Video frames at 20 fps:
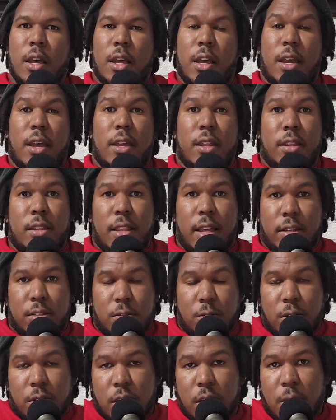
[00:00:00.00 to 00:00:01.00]
And that's
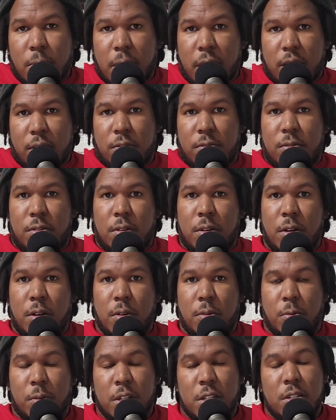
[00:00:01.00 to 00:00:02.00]
going to come out of
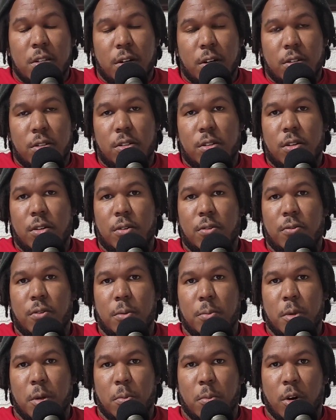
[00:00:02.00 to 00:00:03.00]
research
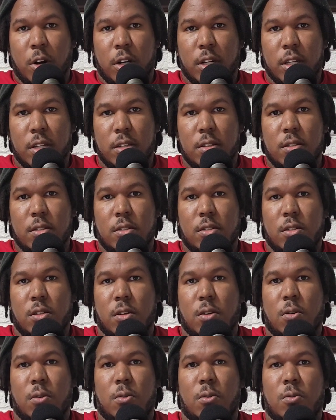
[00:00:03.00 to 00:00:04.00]
from your market.
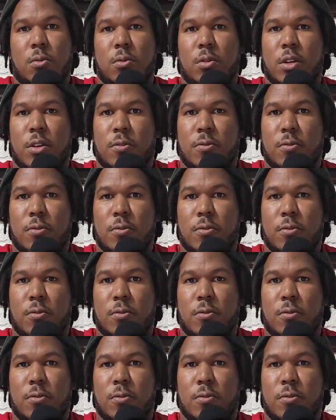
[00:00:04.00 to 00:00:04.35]
So